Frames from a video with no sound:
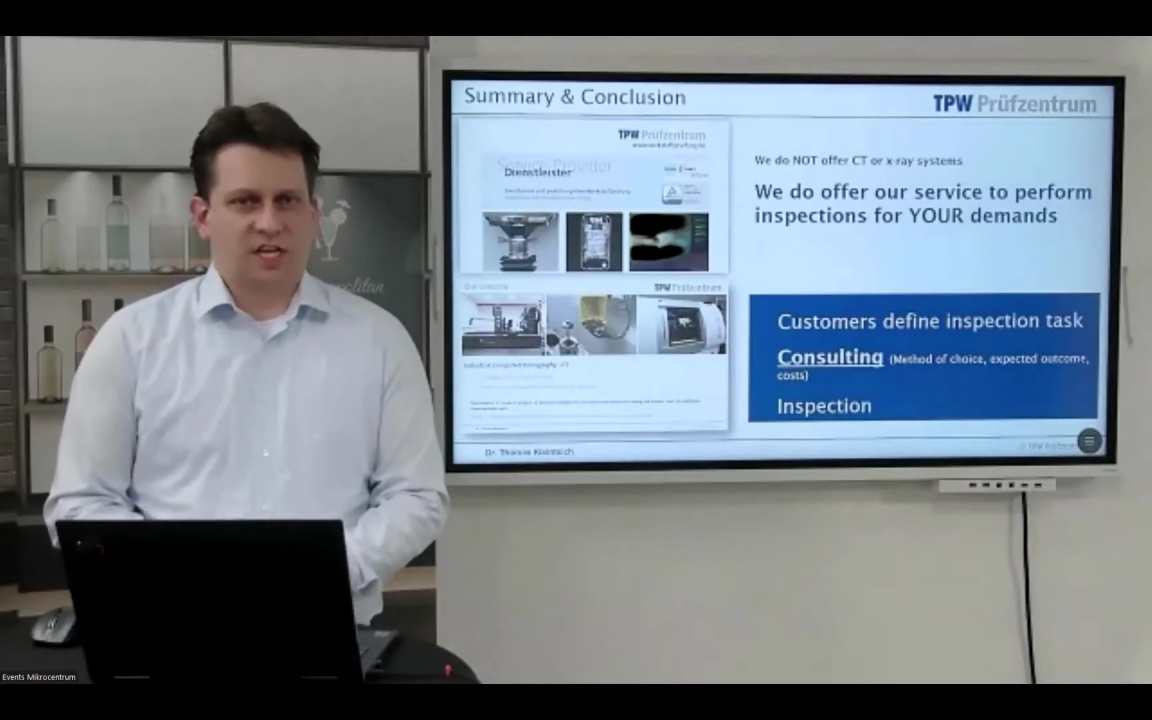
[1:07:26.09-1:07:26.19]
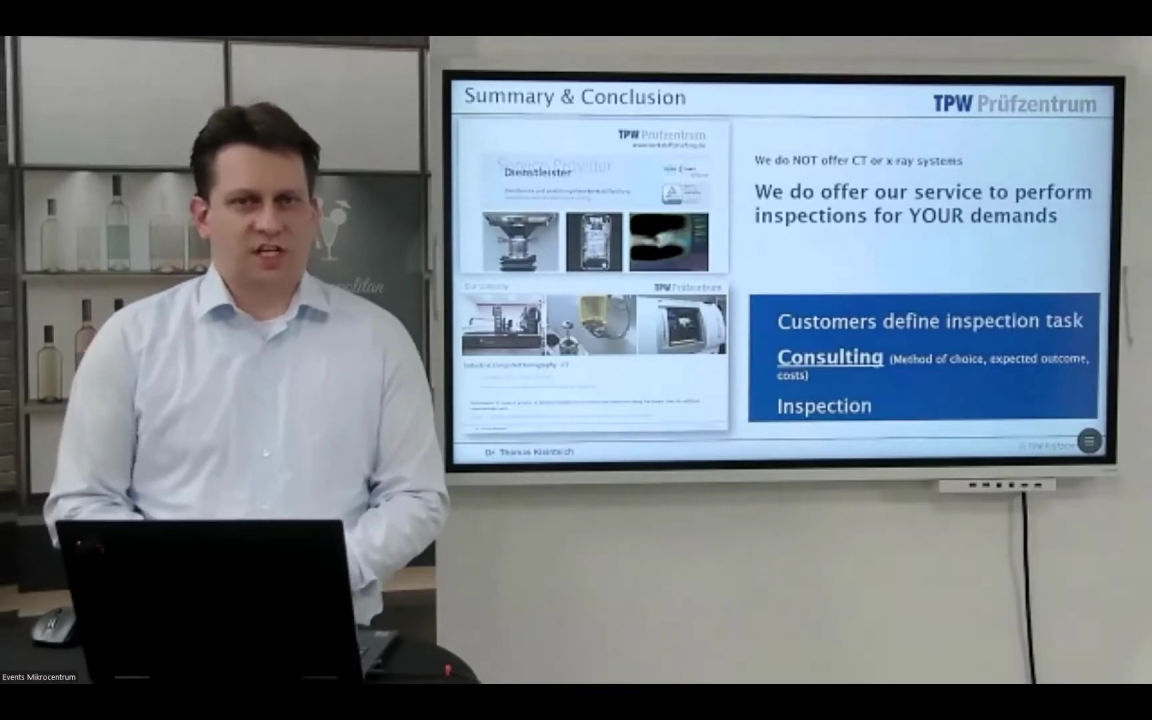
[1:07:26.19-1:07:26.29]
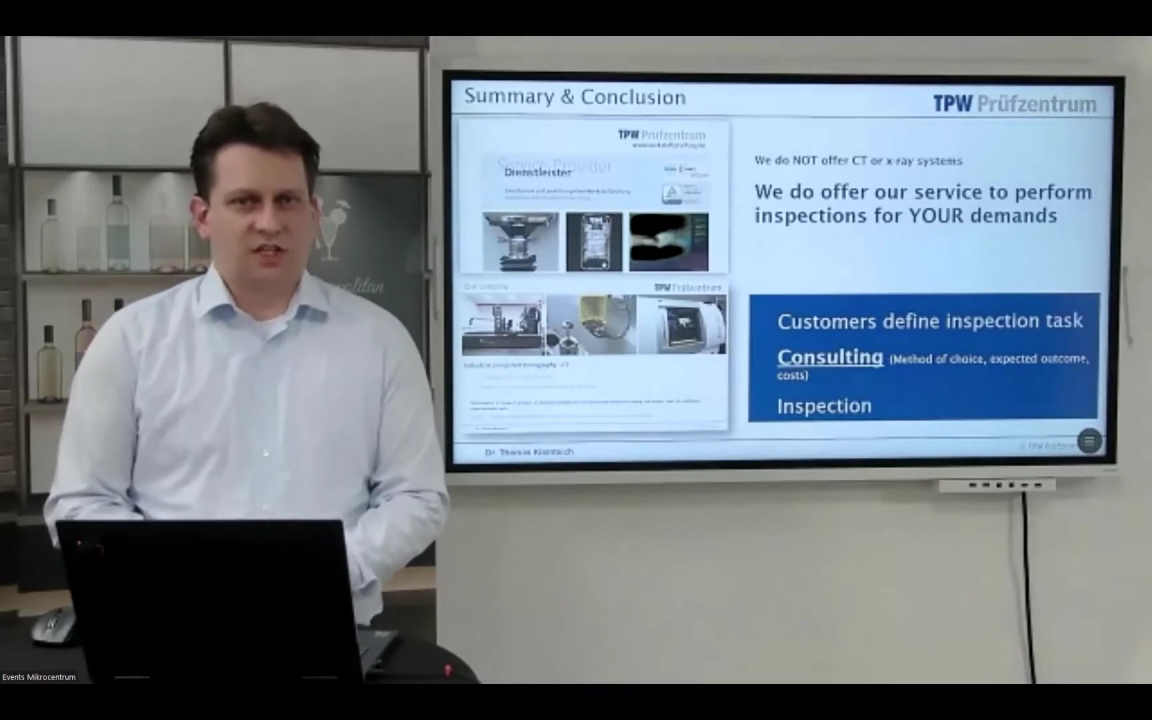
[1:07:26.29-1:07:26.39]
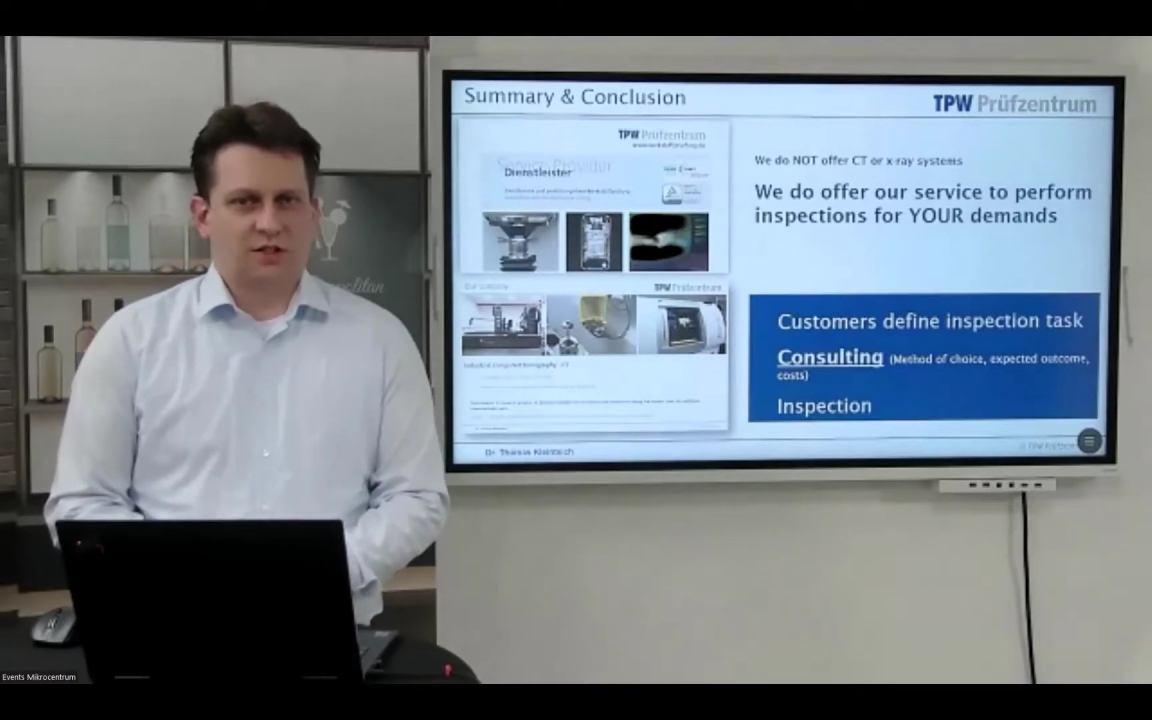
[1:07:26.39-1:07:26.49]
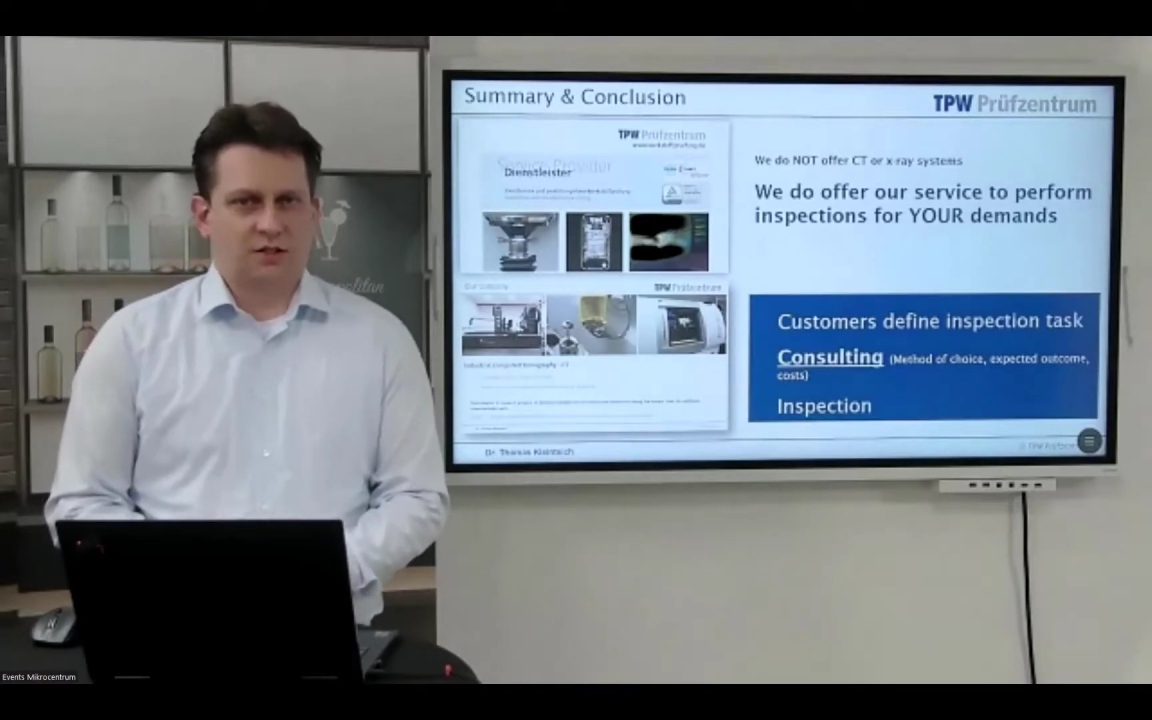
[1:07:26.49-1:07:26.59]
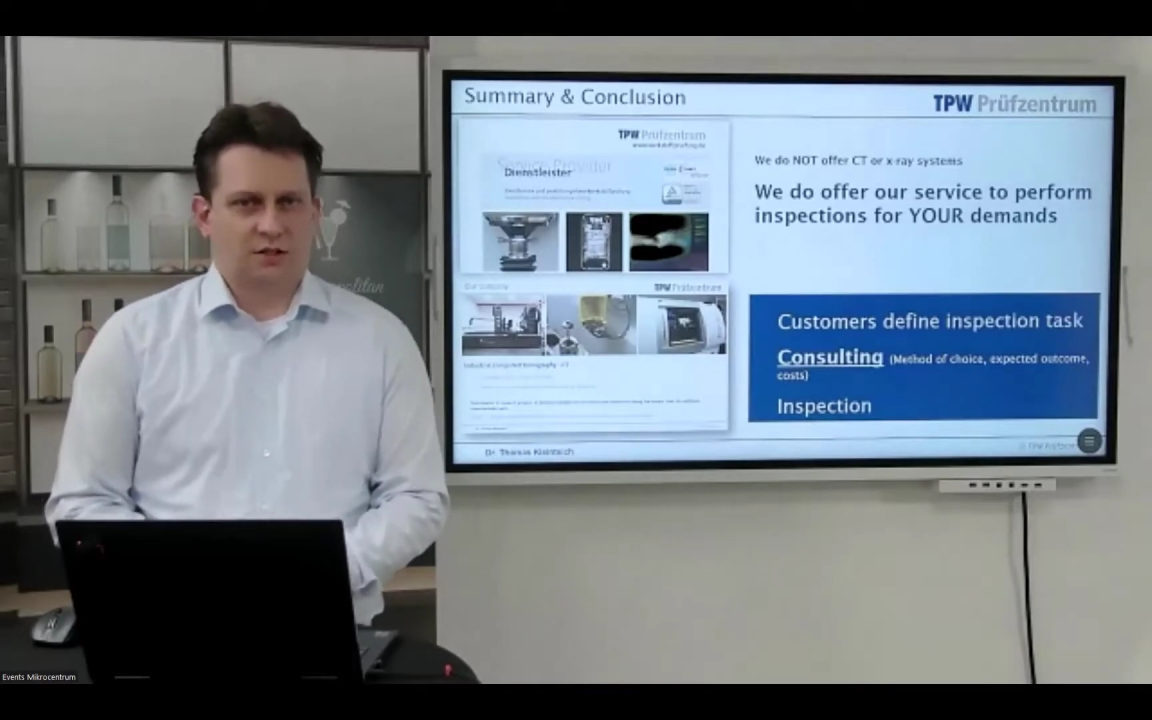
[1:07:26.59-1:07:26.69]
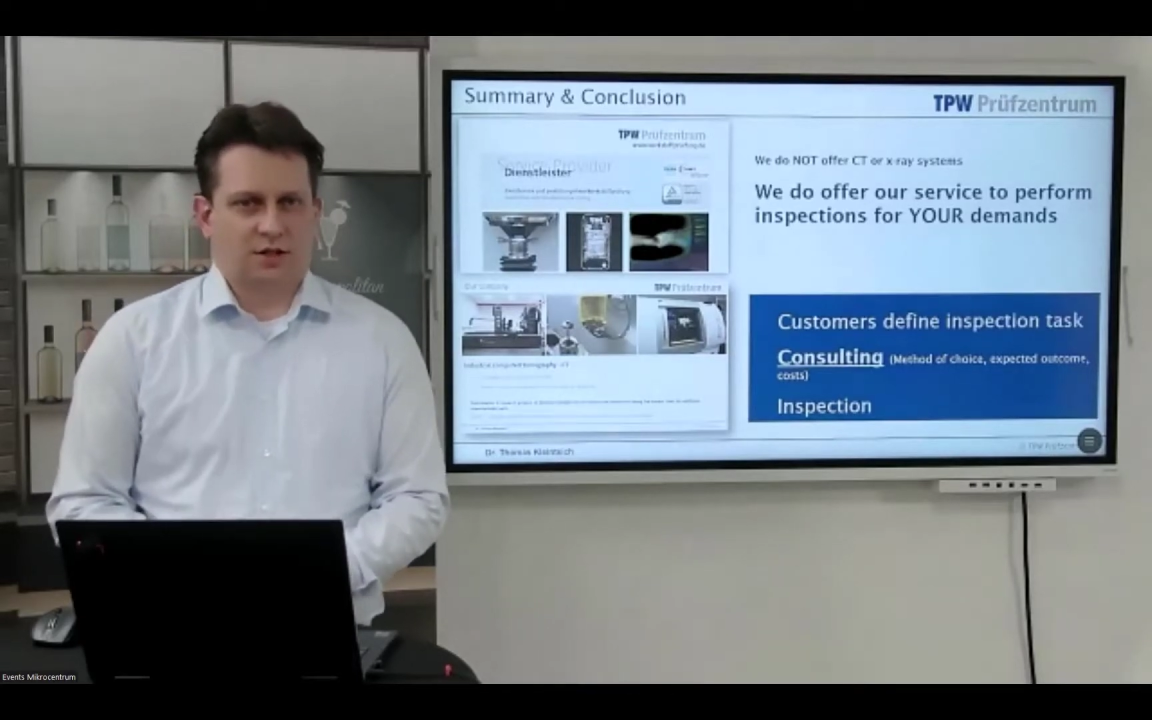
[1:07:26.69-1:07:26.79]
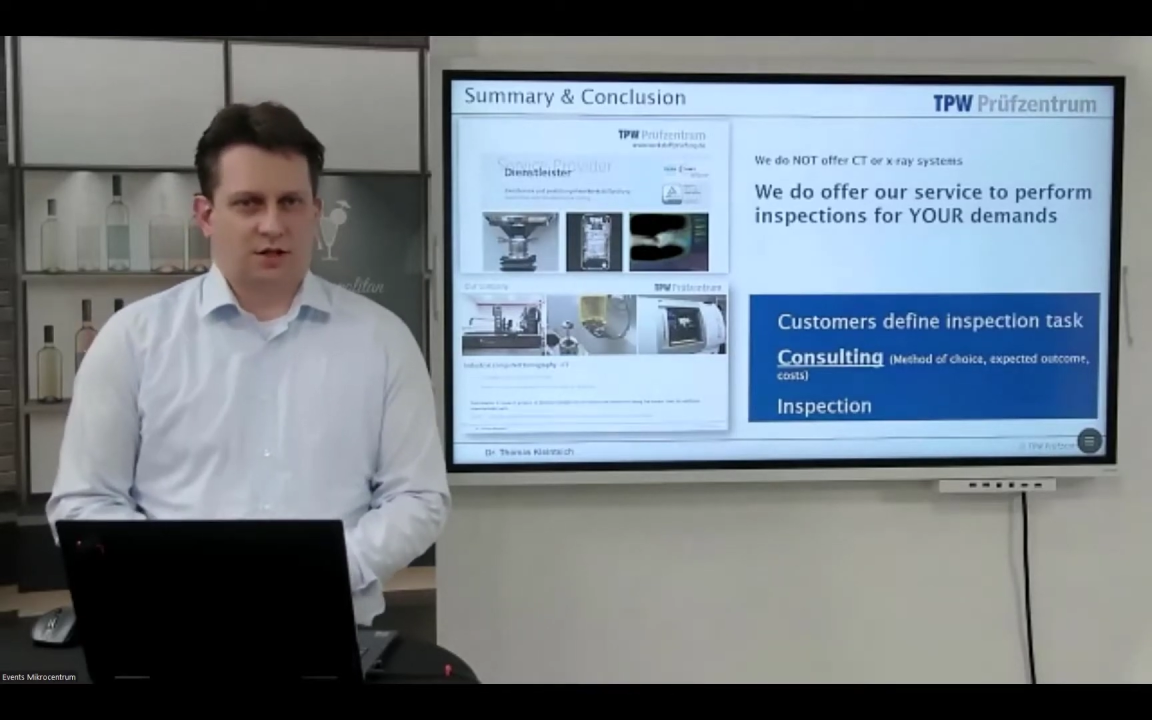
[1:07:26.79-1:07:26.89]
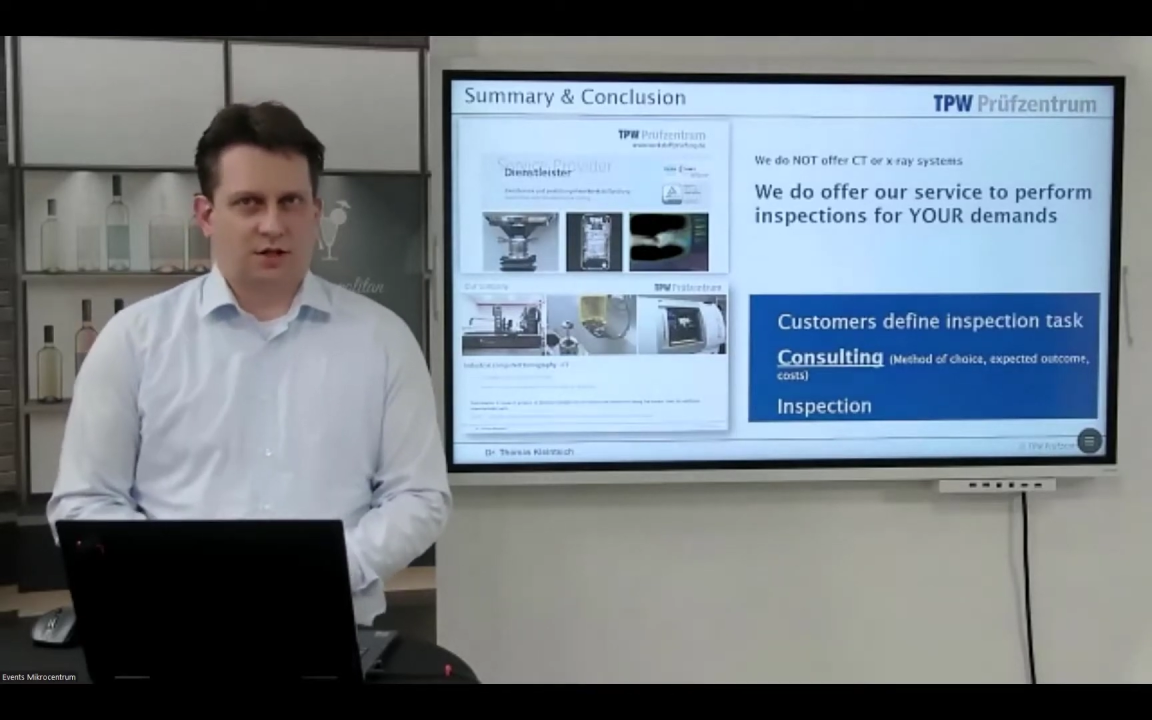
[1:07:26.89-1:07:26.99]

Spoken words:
any CT